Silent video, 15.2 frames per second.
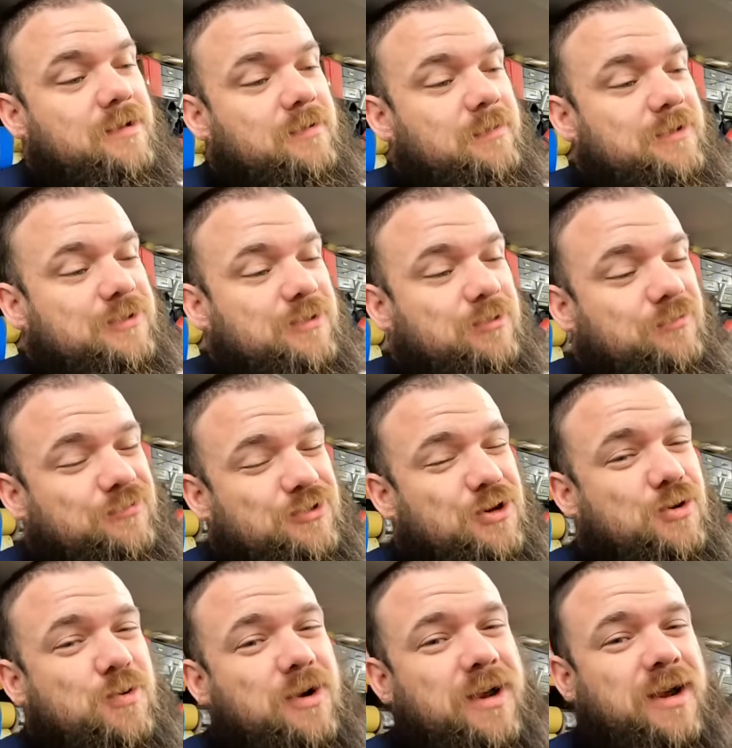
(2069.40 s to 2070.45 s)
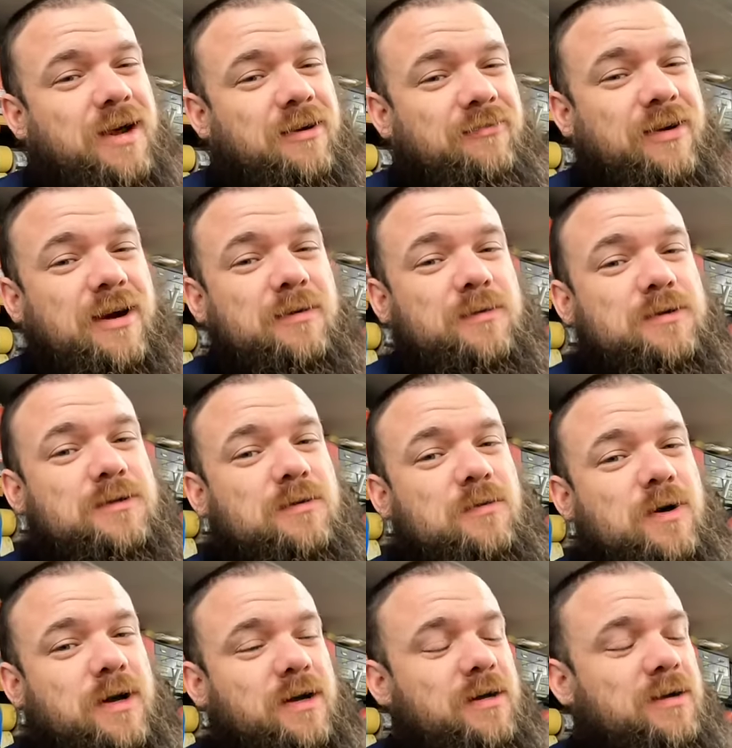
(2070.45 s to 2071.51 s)
We drove two and a half hours
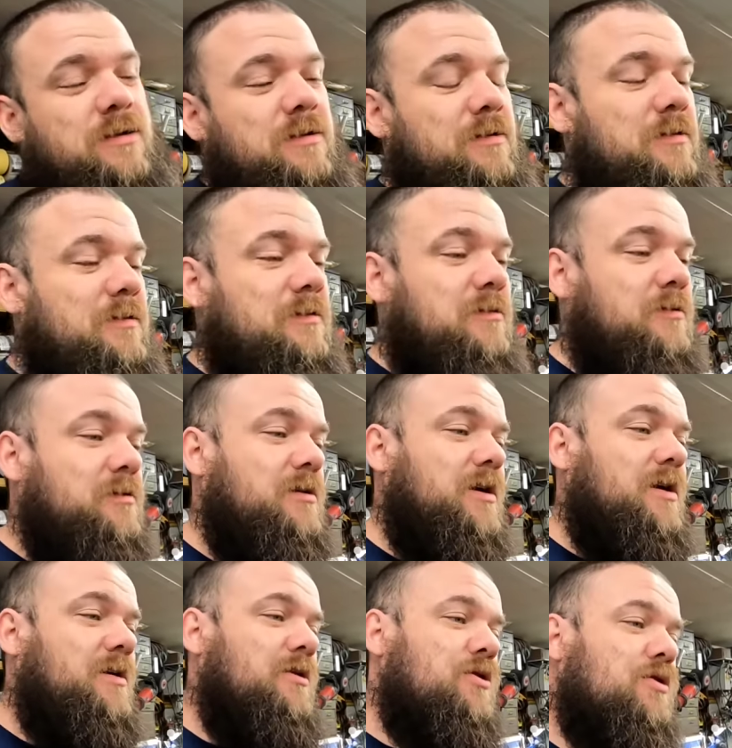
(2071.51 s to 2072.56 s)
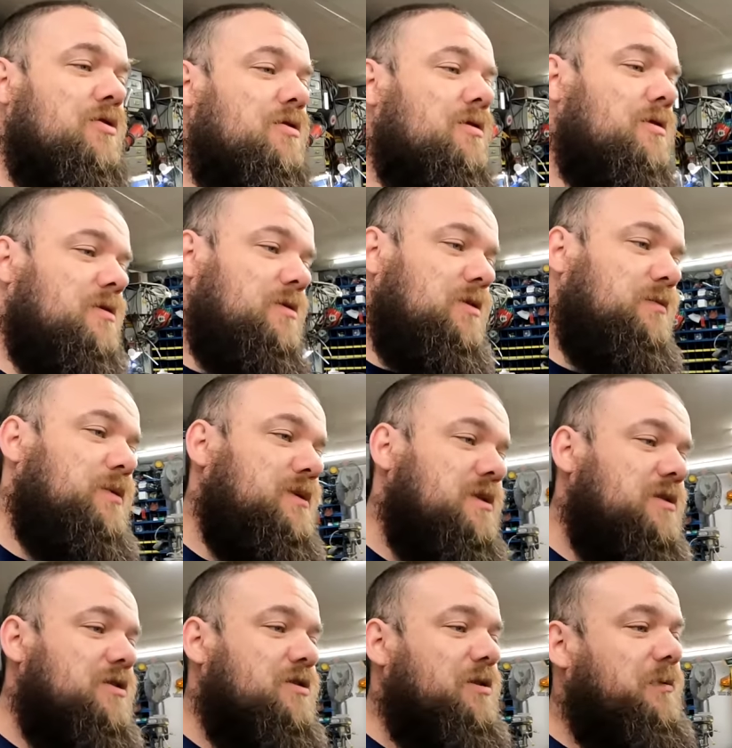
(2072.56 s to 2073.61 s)
away to look at a car to
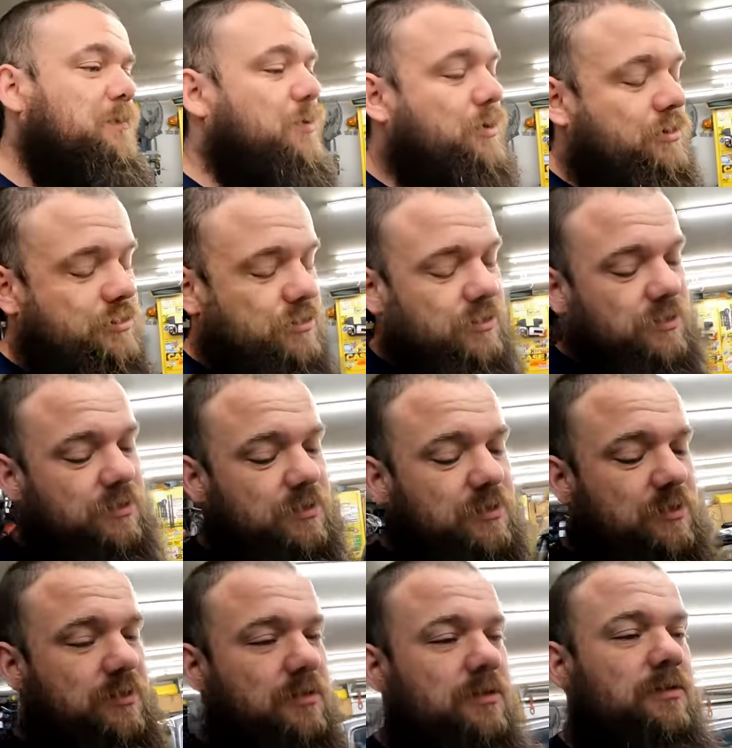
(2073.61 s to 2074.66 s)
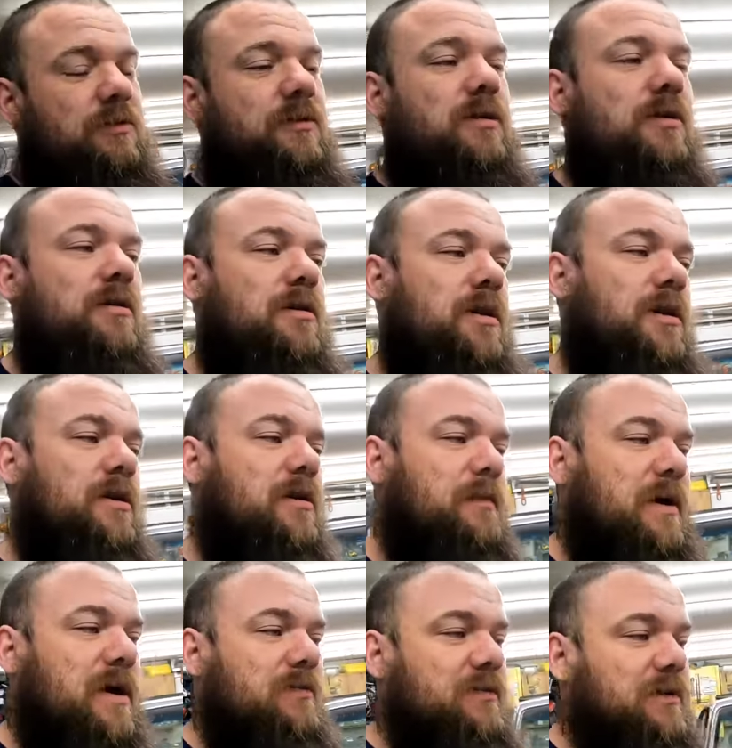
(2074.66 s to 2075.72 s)
potentially purchase. The car ended up
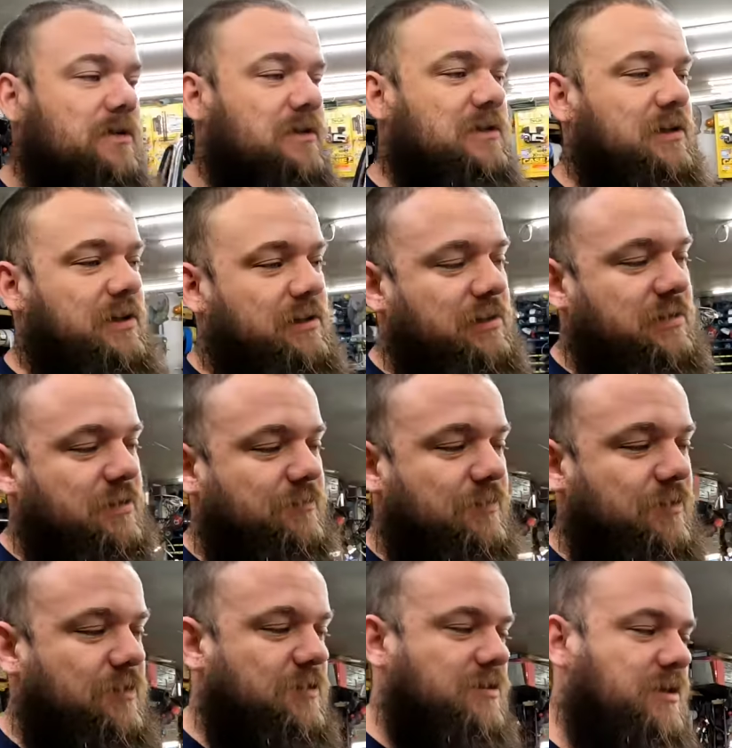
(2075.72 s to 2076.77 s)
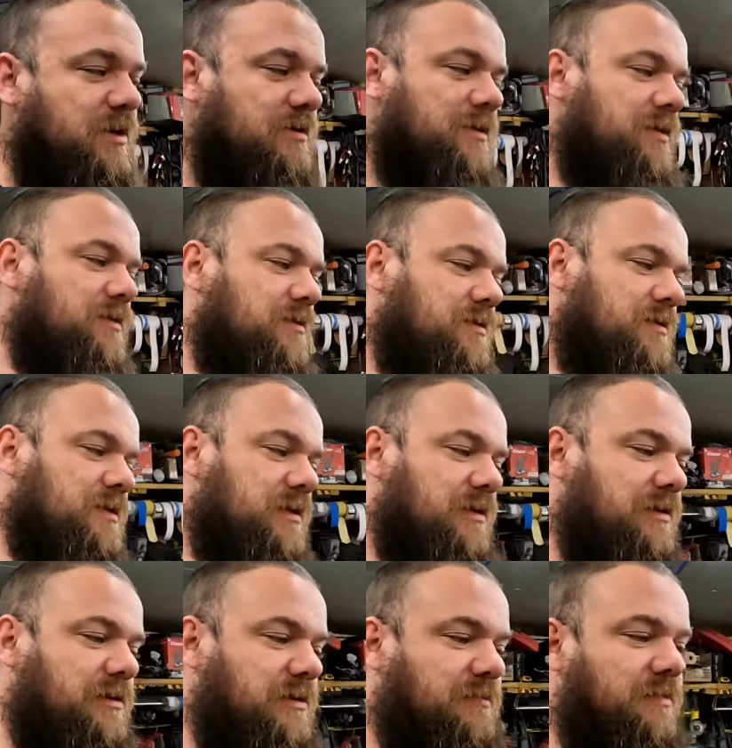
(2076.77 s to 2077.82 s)
having slightly different interior and
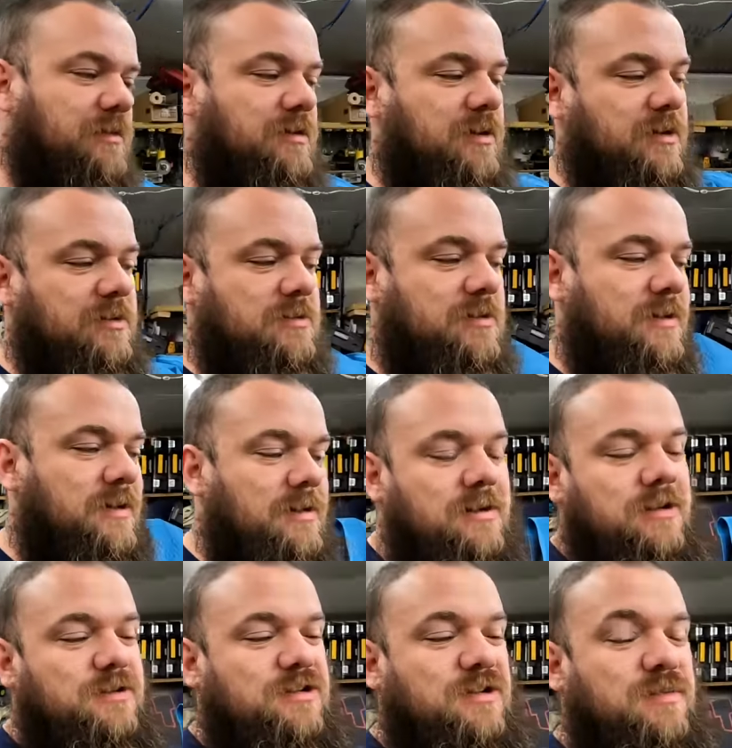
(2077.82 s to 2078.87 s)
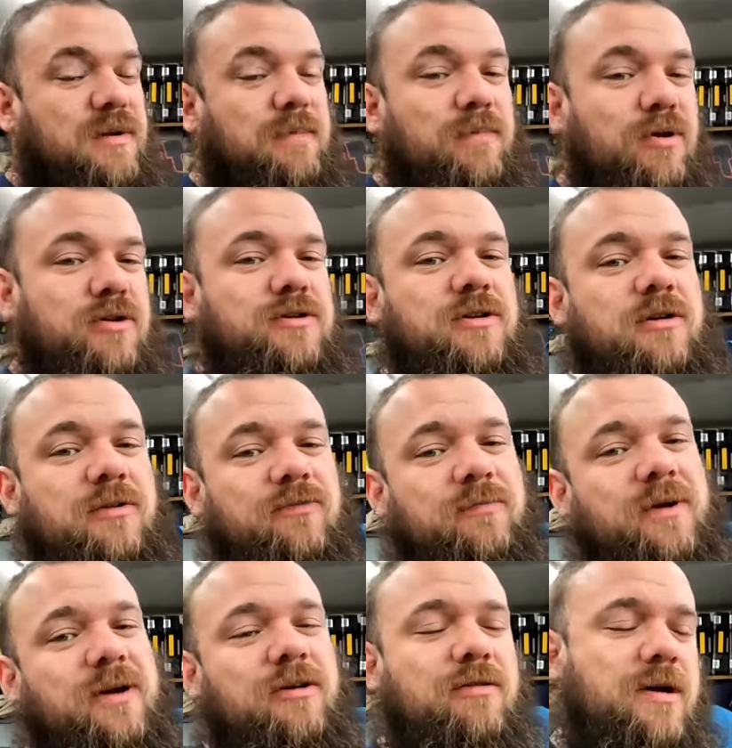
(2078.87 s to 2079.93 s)
slightly different things. It's going to be a parts car for
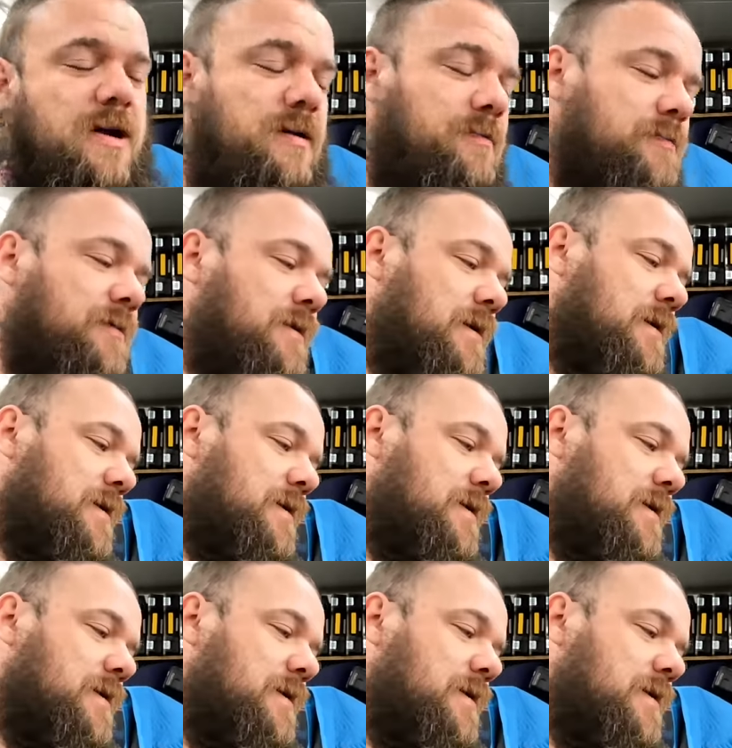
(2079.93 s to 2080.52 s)
my Crown.